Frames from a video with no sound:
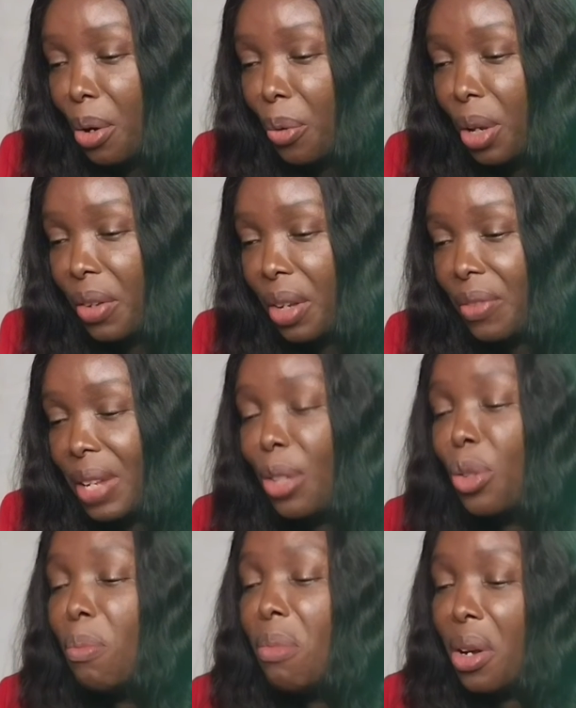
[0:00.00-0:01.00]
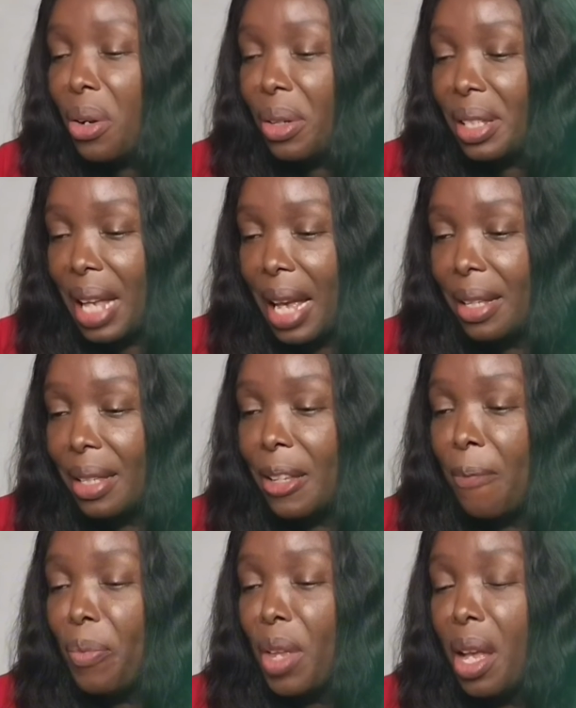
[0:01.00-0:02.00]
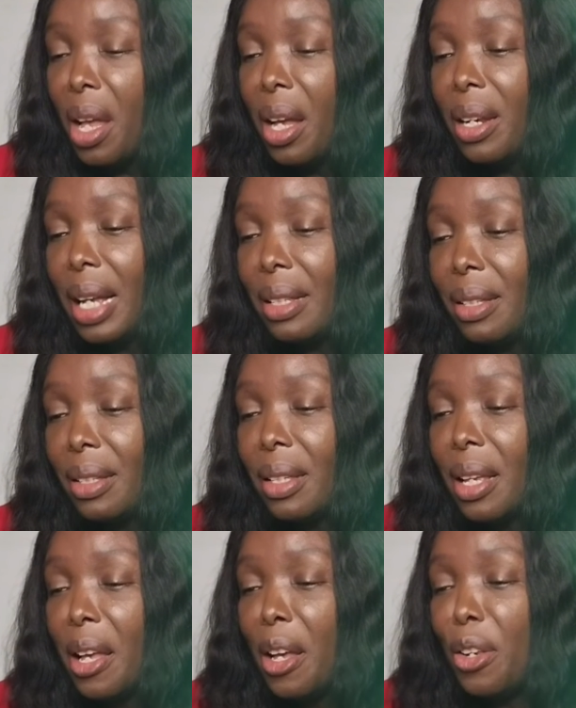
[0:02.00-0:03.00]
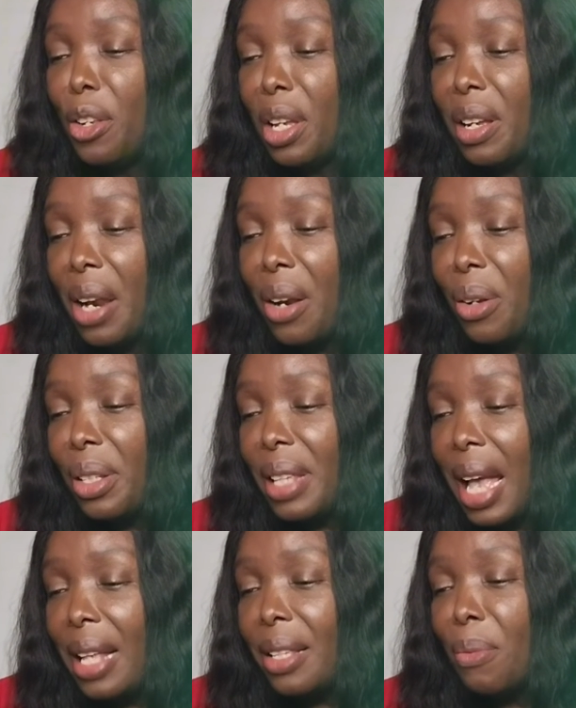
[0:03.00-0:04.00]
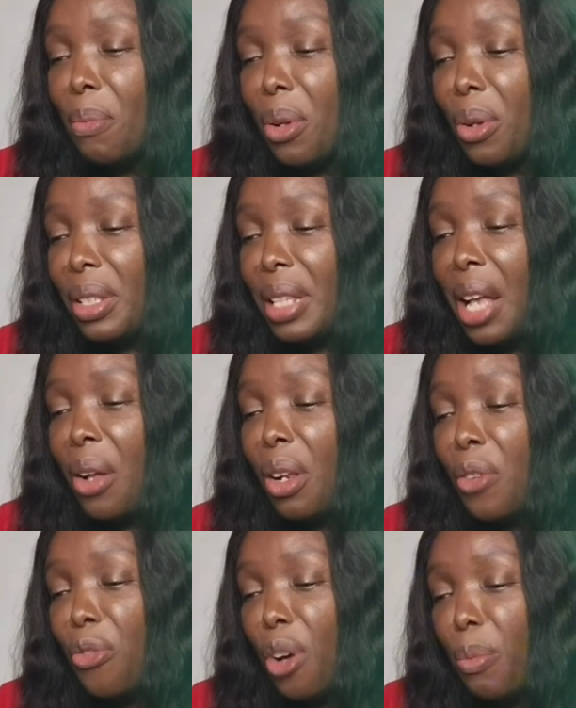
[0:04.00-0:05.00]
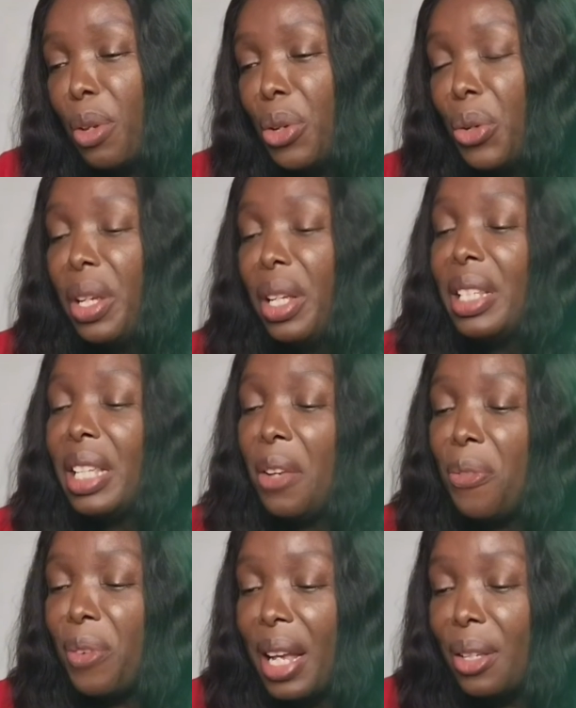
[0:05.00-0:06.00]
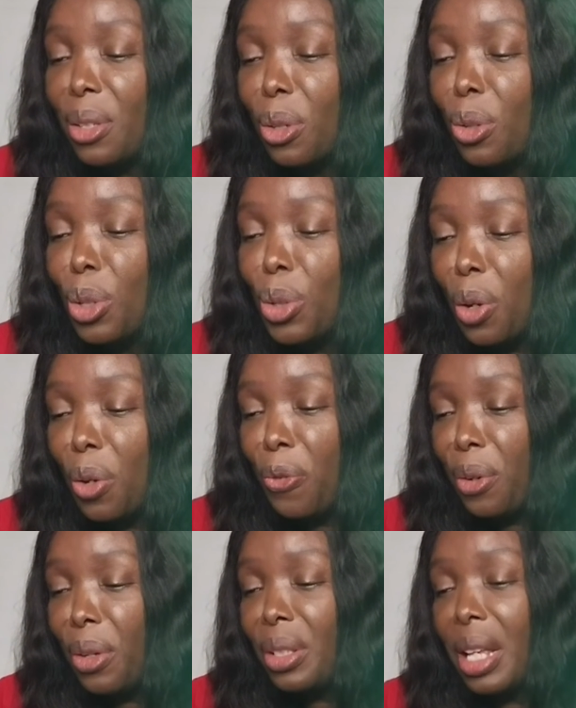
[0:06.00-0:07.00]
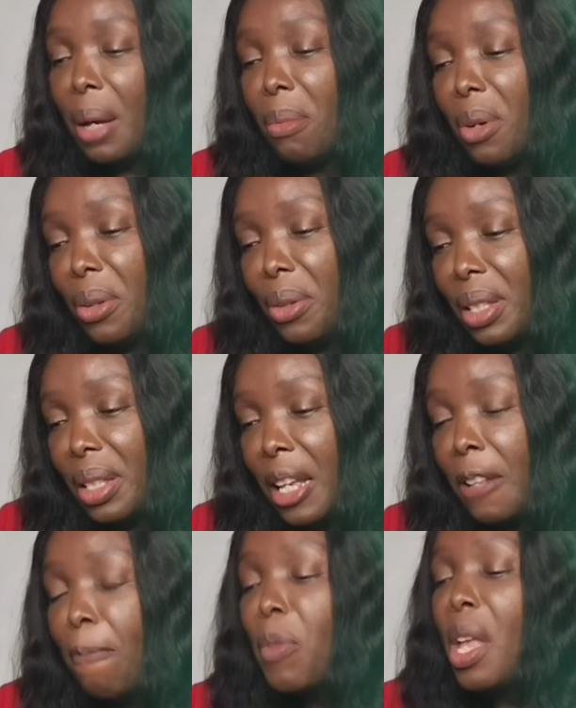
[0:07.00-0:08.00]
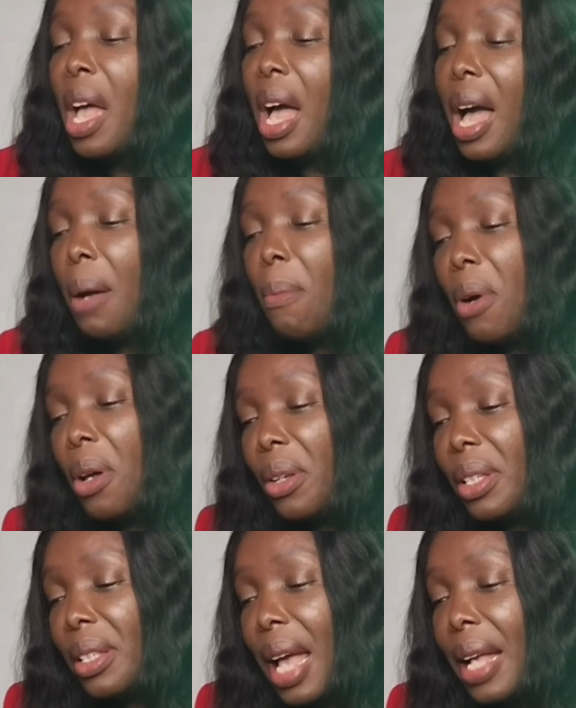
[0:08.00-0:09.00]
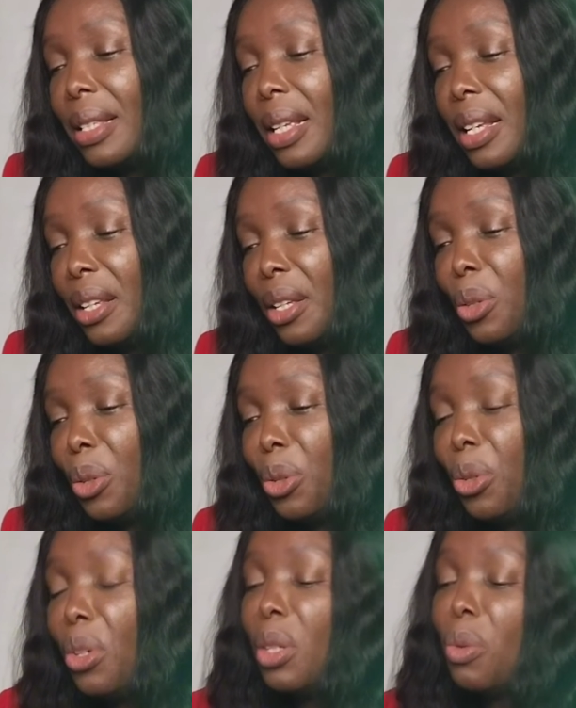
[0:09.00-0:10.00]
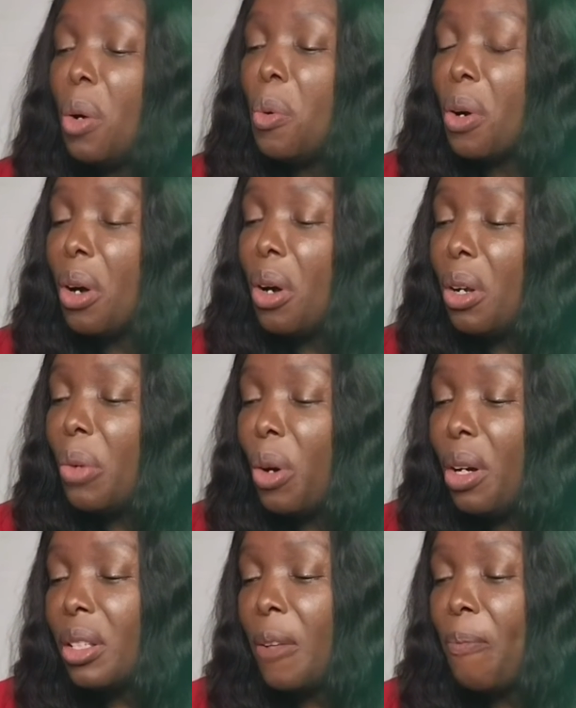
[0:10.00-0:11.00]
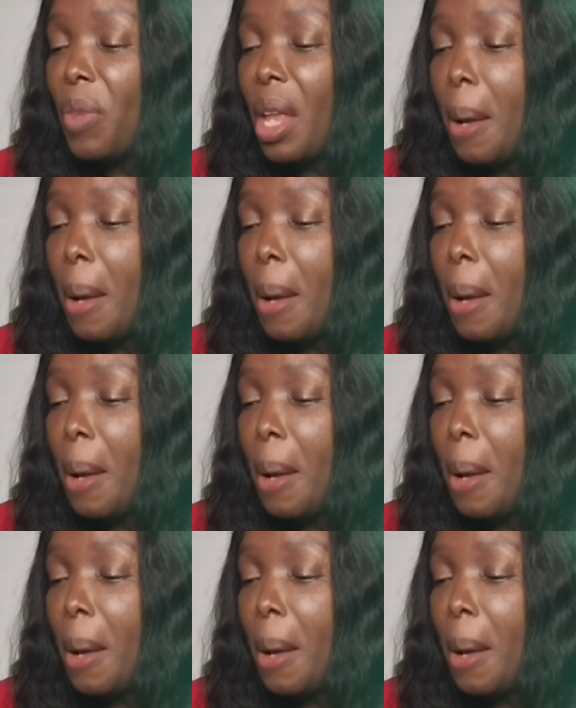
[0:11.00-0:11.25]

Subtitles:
We give rise to monocytes. That is, the granulocyte, monocyte colony forming unit give rise to neutrophils and monocyte. And monocyte in the tissue is what we call what?